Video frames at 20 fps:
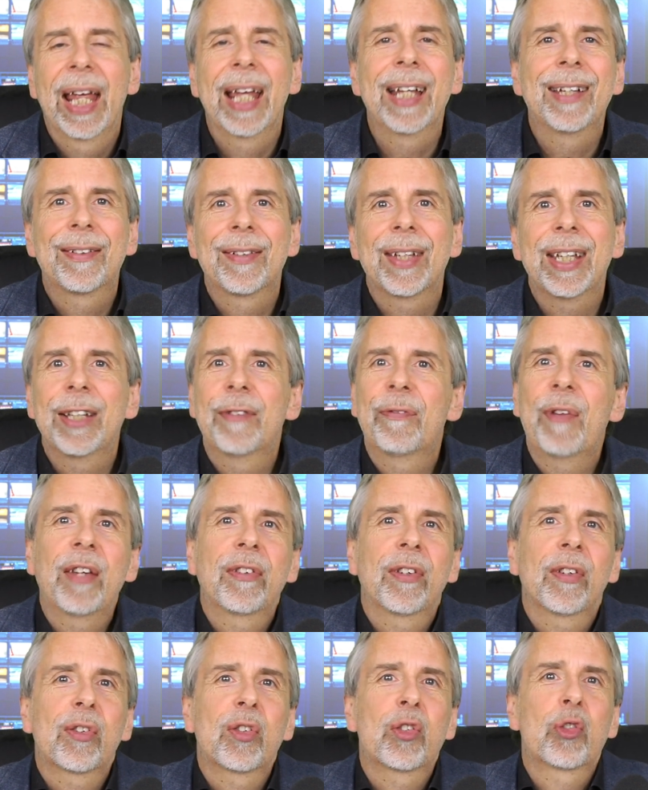Indeed,
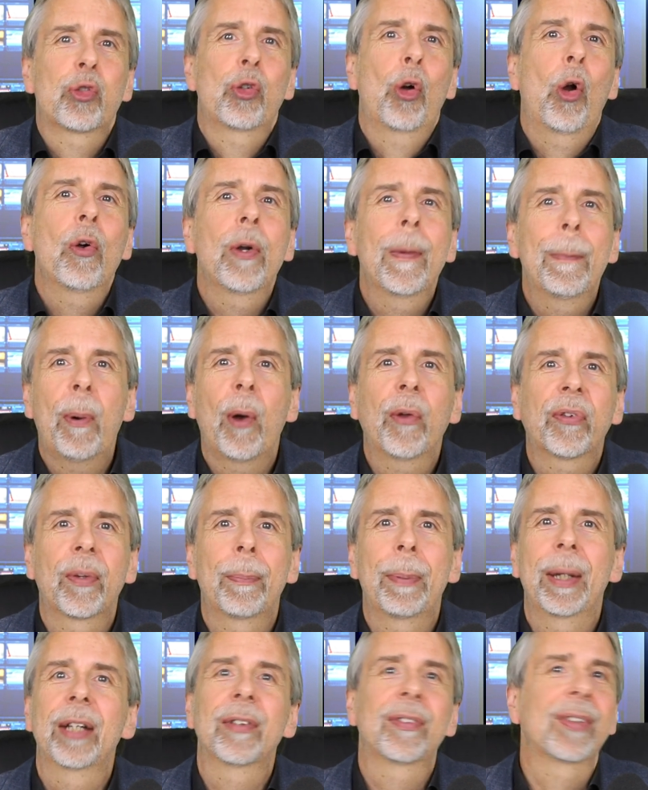there's a strong
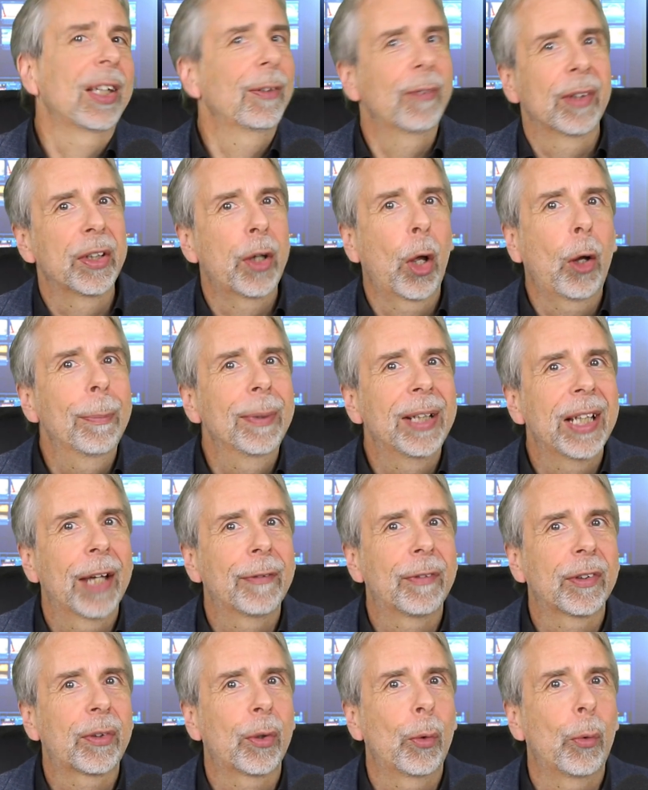possibility that
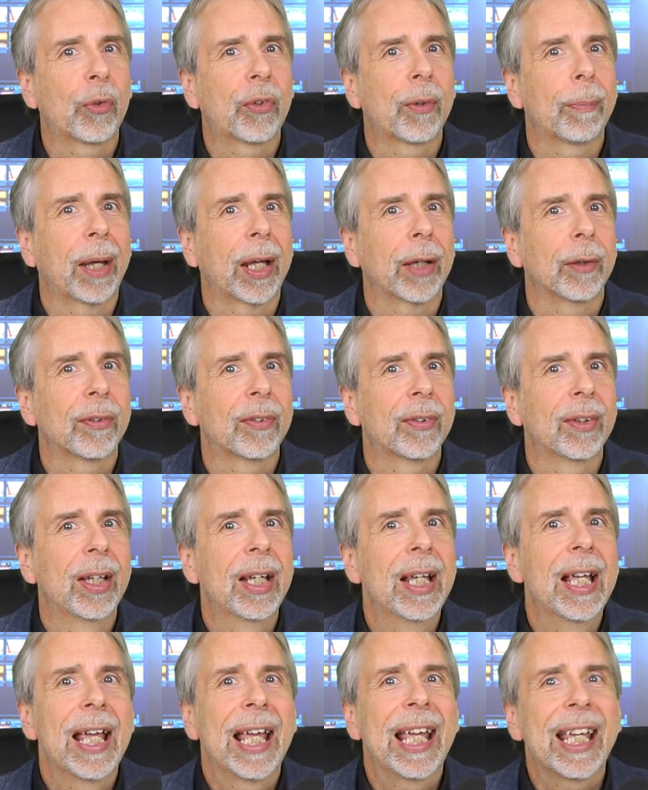nobody ever talks about.
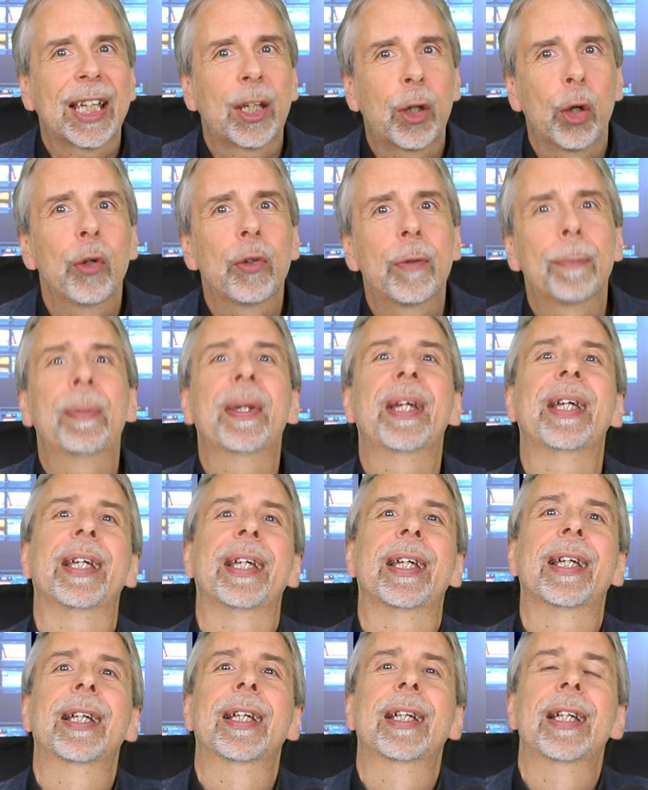It could
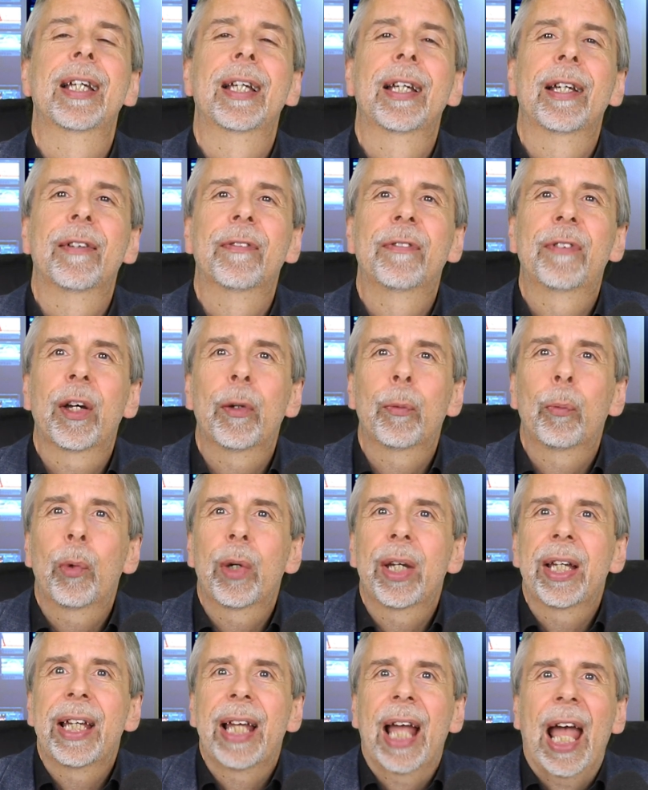be that
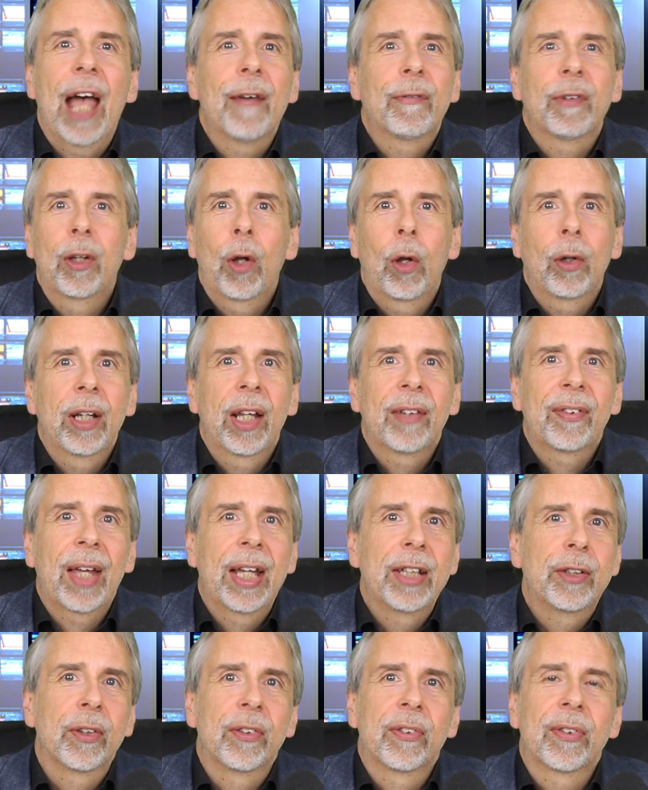we have a lot less
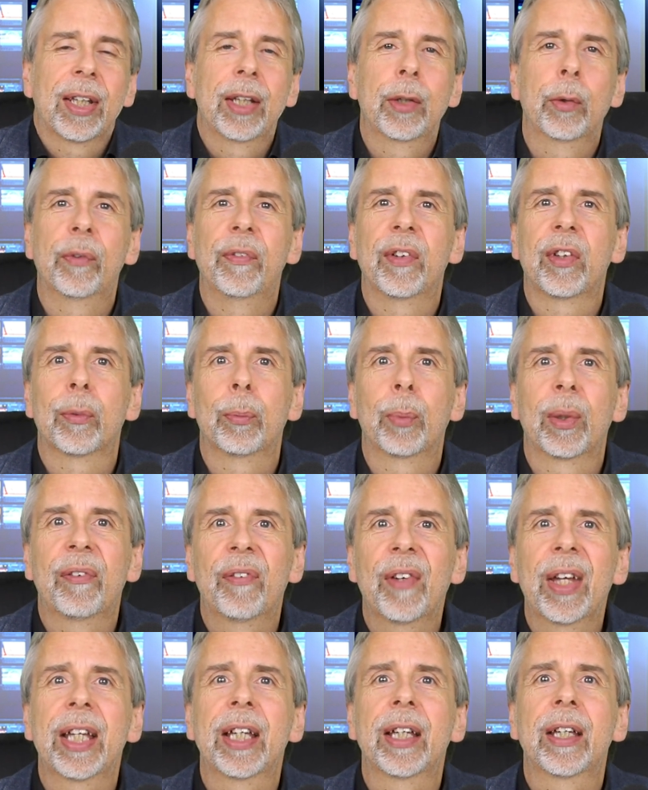agency in all this than
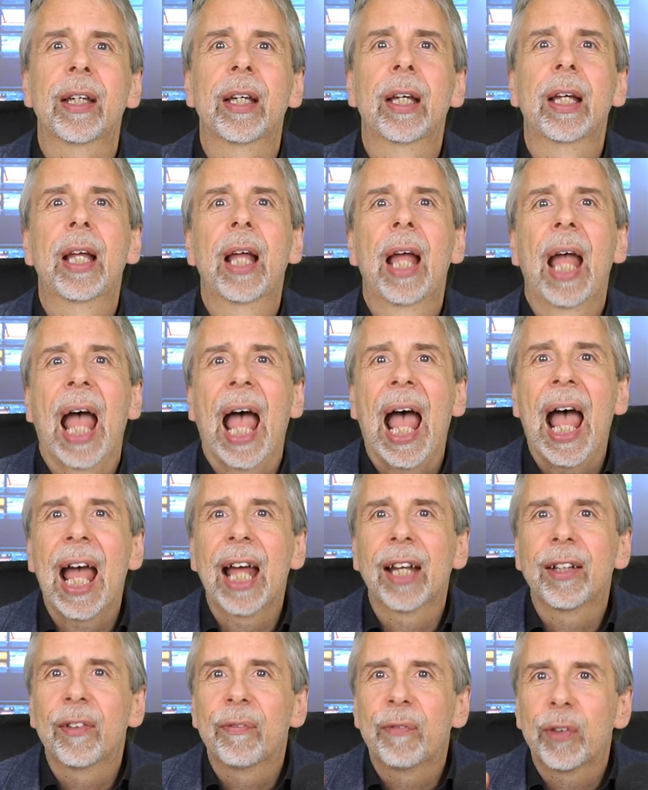we think,
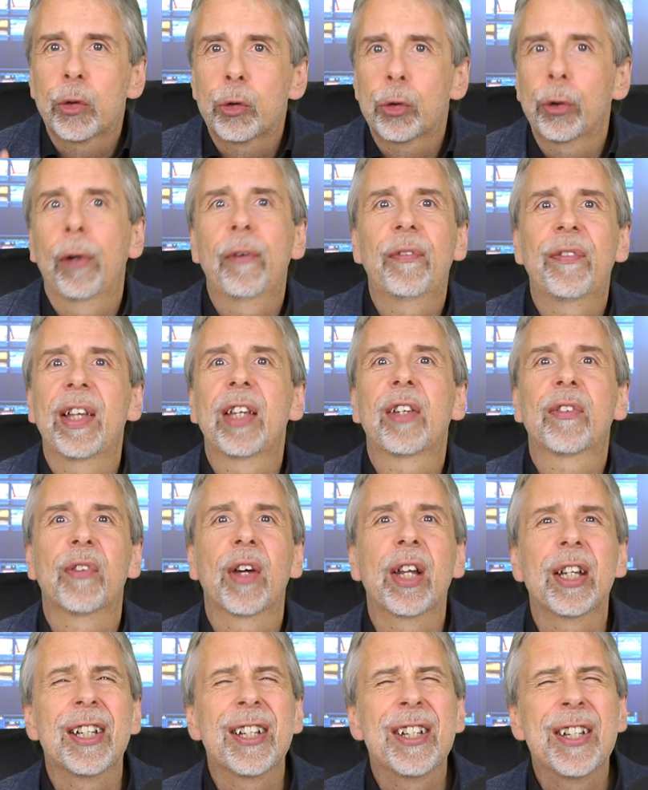and the truth is
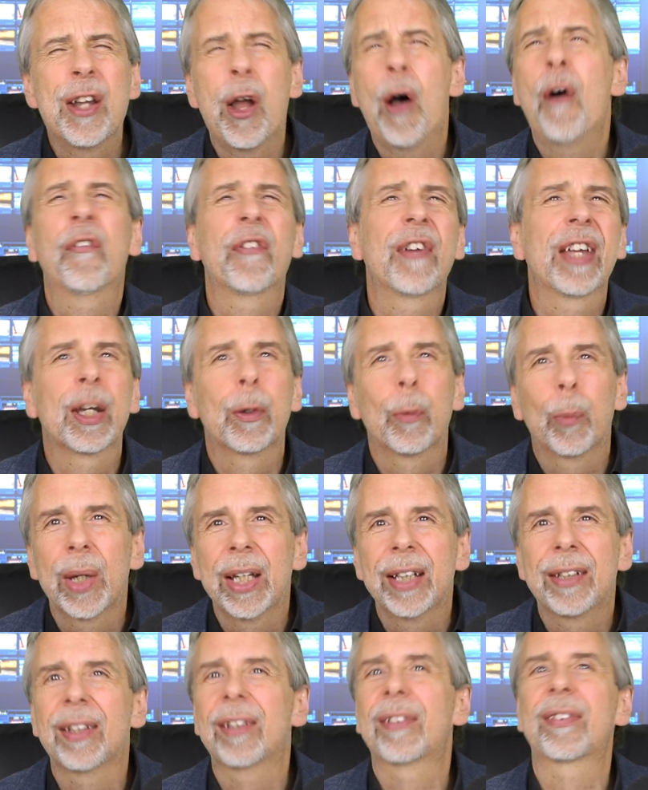that nothing
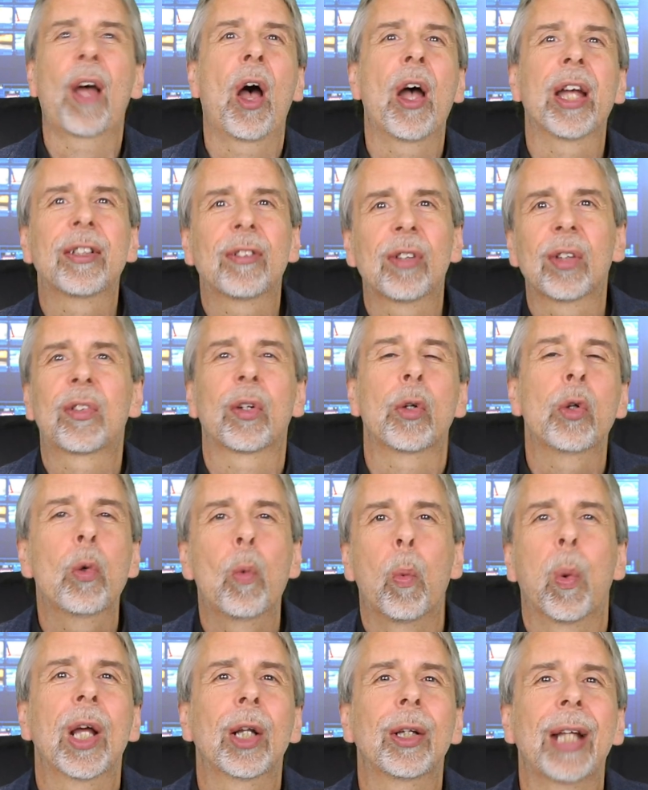we decide to
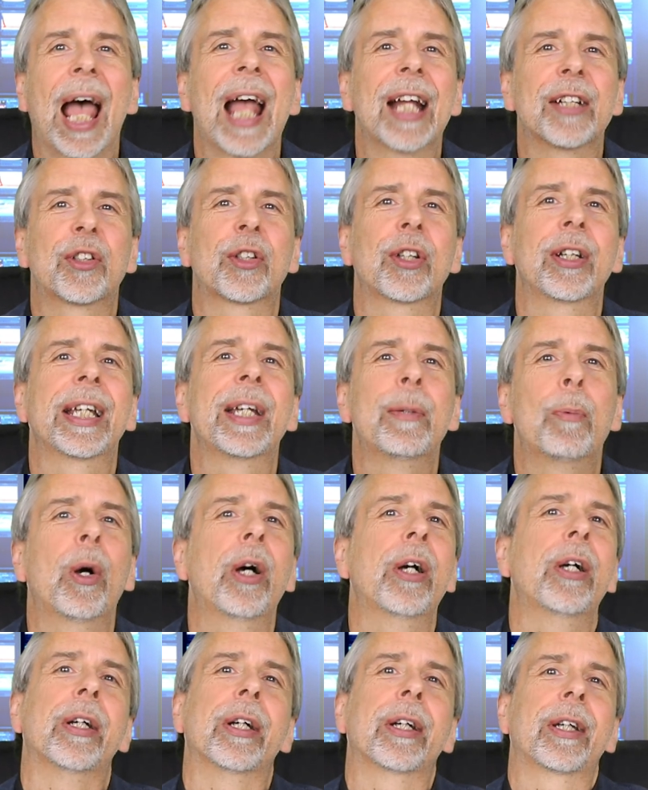do will actually
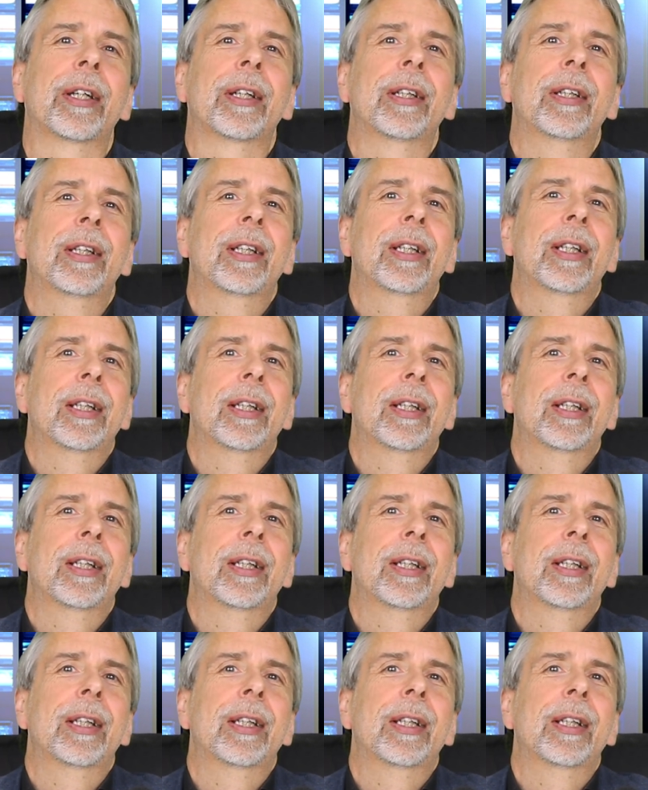work.